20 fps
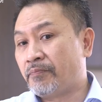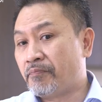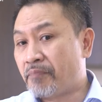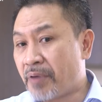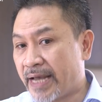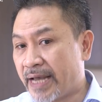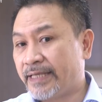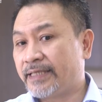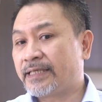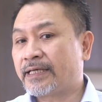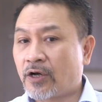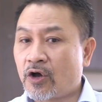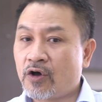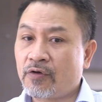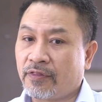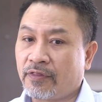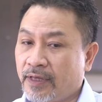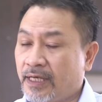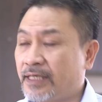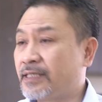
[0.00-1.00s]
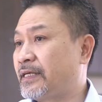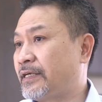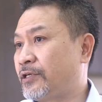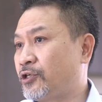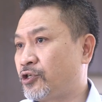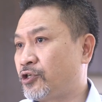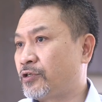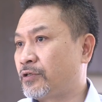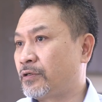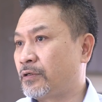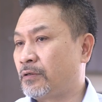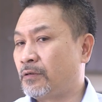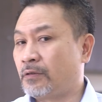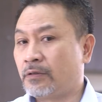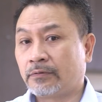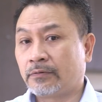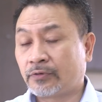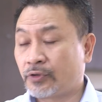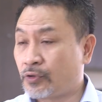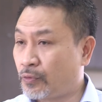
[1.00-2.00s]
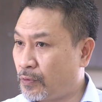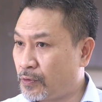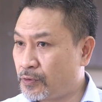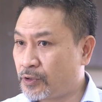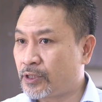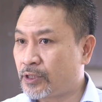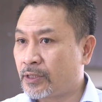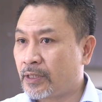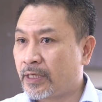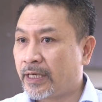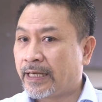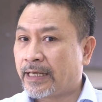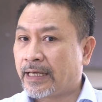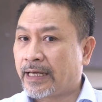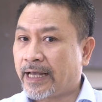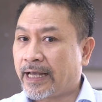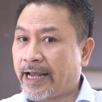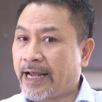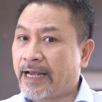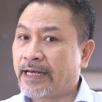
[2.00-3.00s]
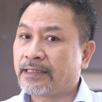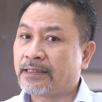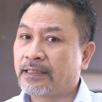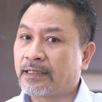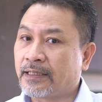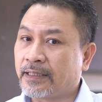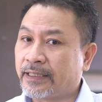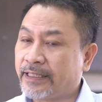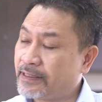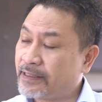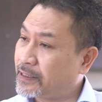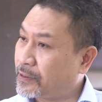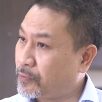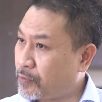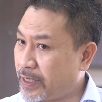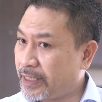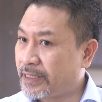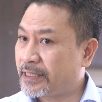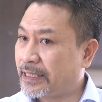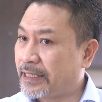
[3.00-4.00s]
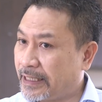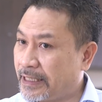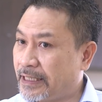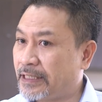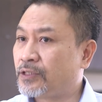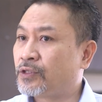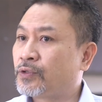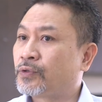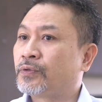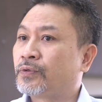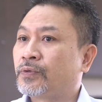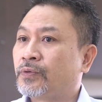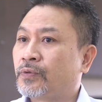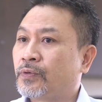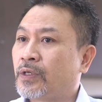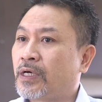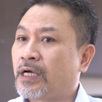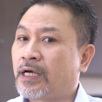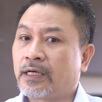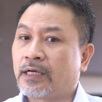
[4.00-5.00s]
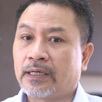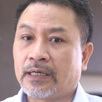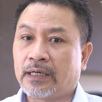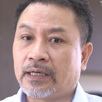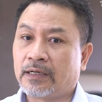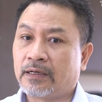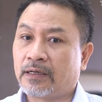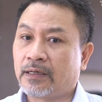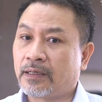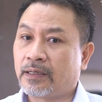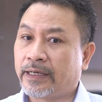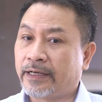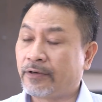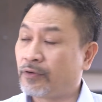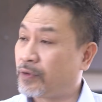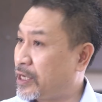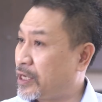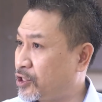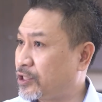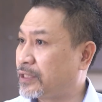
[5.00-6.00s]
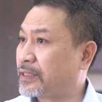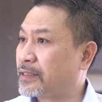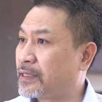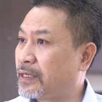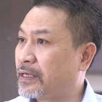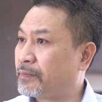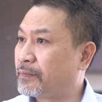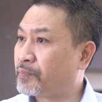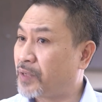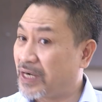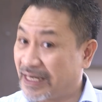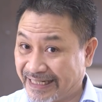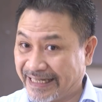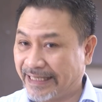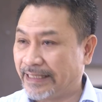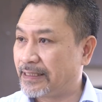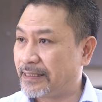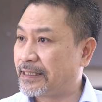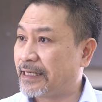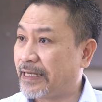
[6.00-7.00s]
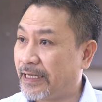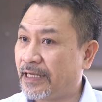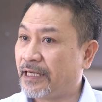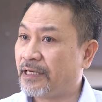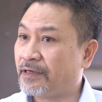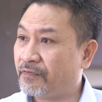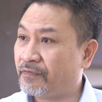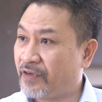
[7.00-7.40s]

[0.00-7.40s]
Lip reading: based on these digital tools and integrate into education practice in